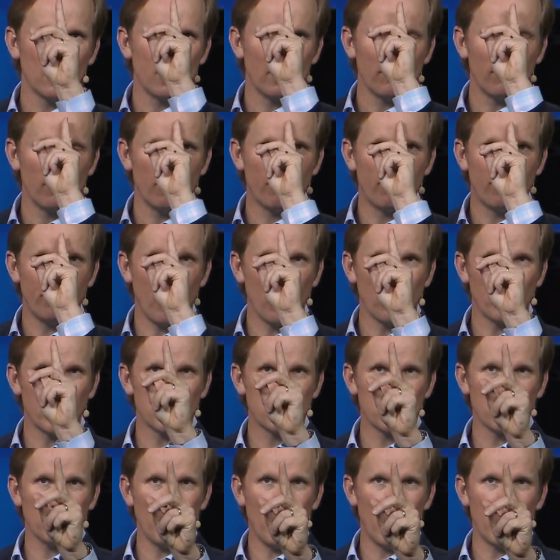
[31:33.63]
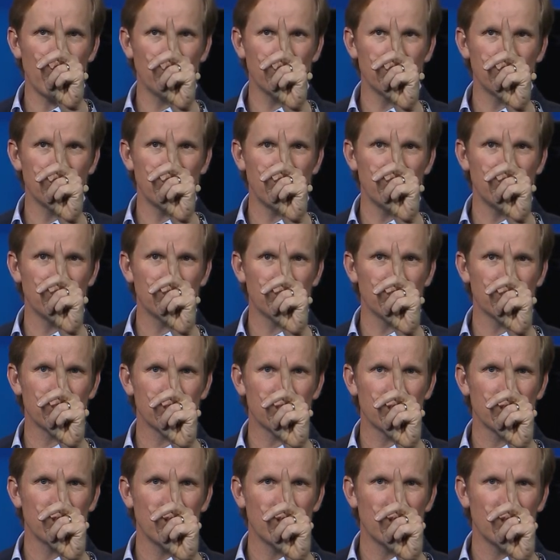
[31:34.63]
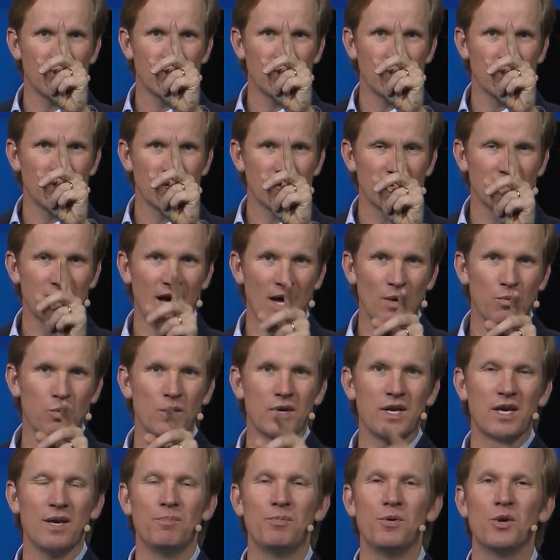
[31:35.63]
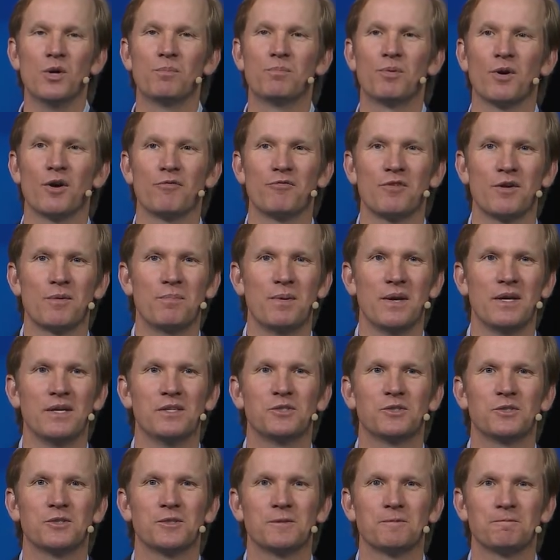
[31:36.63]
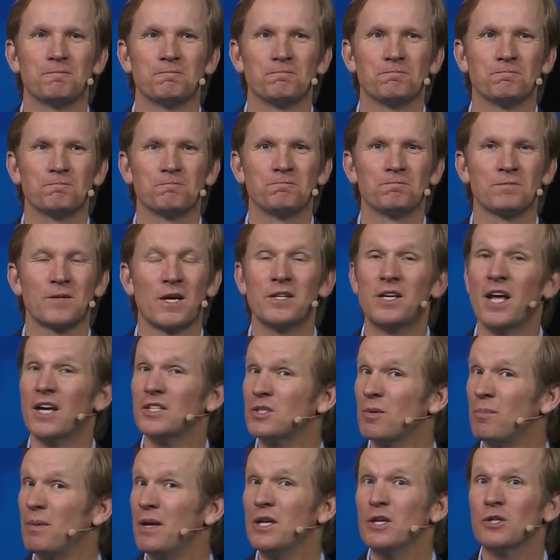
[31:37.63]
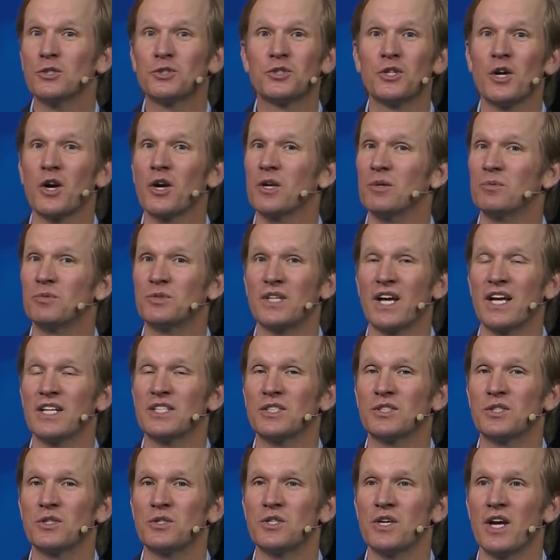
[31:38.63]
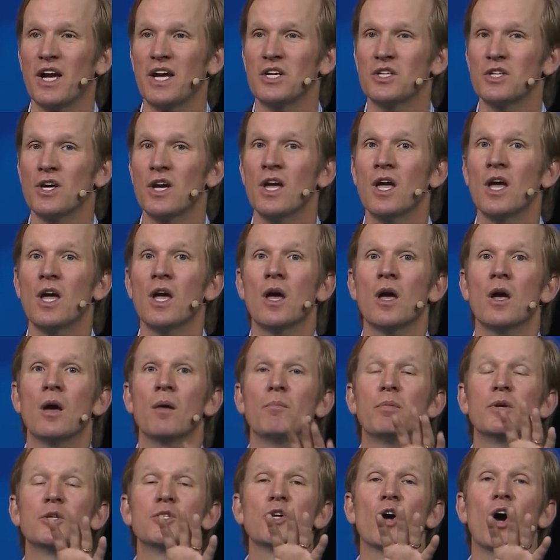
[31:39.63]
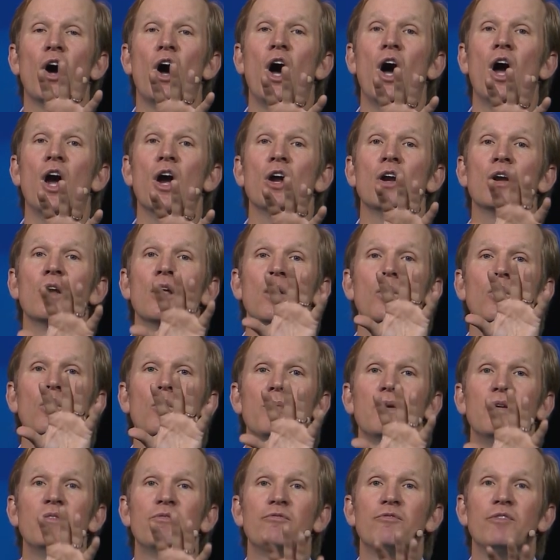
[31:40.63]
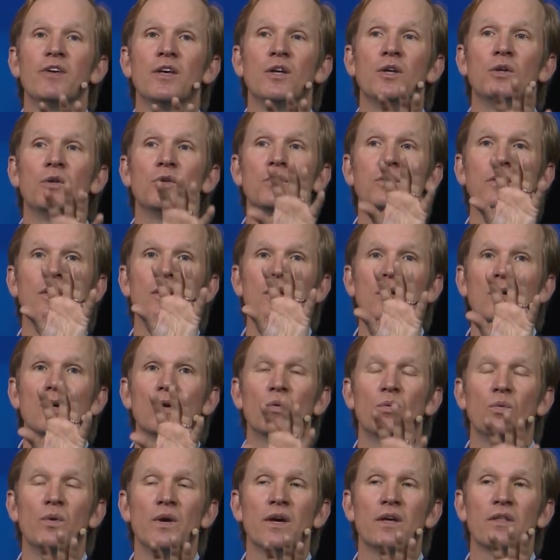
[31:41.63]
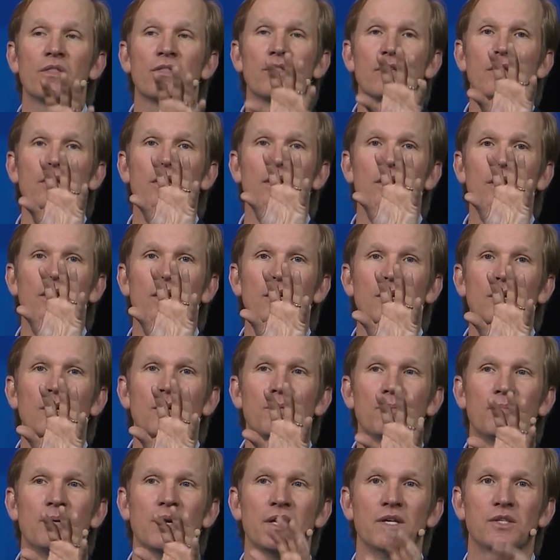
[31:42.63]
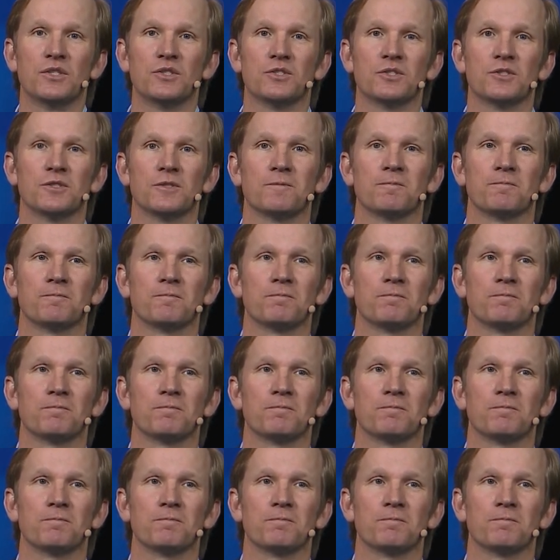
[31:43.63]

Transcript: if you focus your mind on Jesus, God will keep you in perfect peace. It doesn't mean your circumstances will change, but your heart will be filled with peace.